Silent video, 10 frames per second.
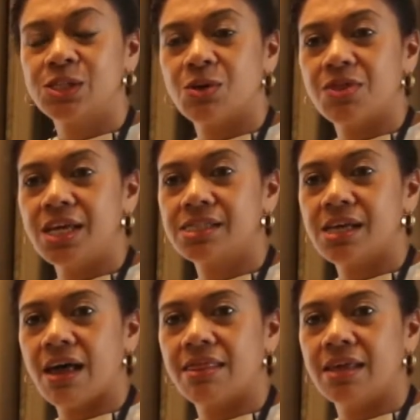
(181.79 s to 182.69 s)
So these
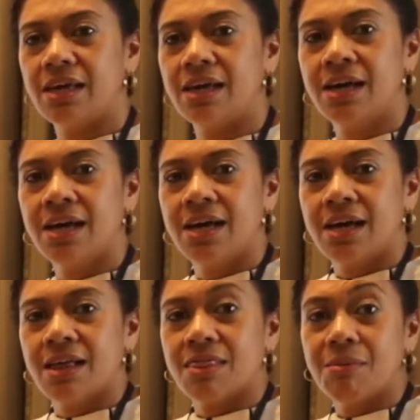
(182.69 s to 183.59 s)
are the
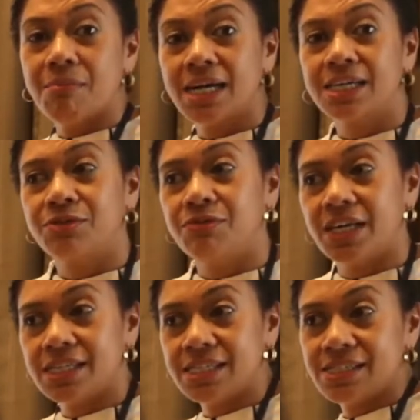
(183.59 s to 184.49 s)
market
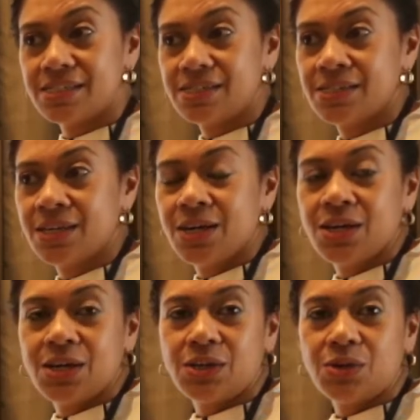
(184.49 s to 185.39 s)
vendors,
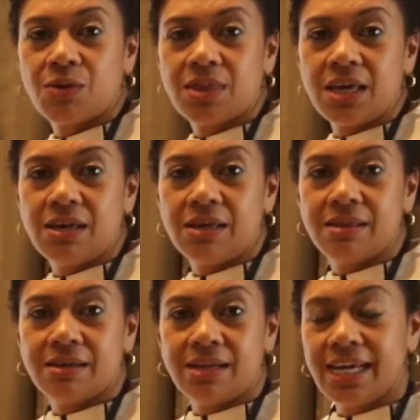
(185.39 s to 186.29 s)

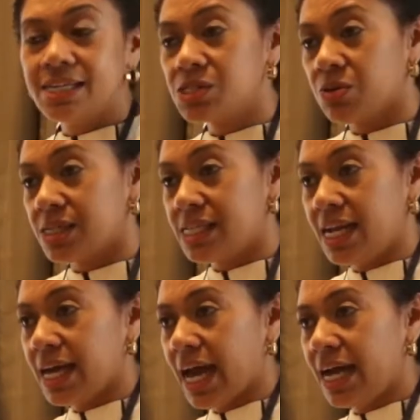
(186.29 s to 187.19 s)
the ladies who are
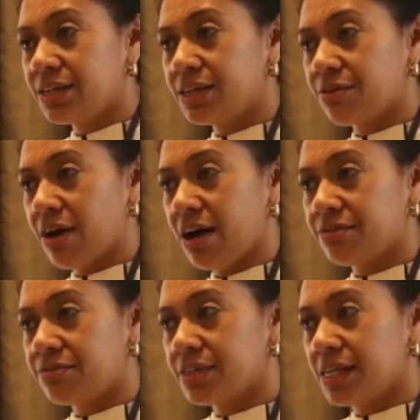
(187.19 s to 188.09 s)
selling
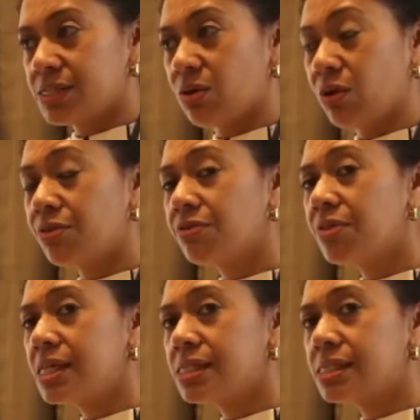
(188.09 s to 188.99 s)
handicraft. And so a lot
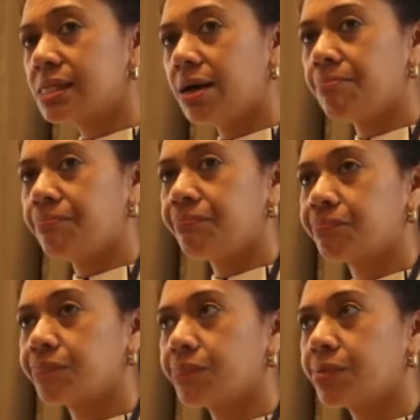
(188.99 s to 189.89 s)
of
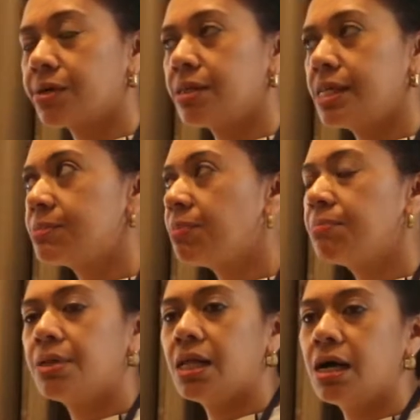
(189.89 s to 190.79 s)
these
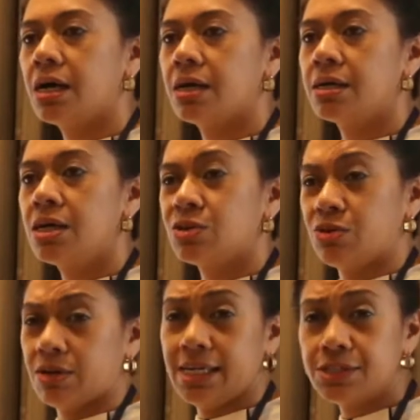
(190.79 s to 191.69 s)
people are
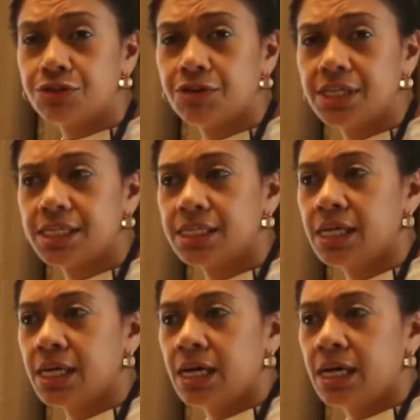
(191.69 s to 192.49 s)
not literate.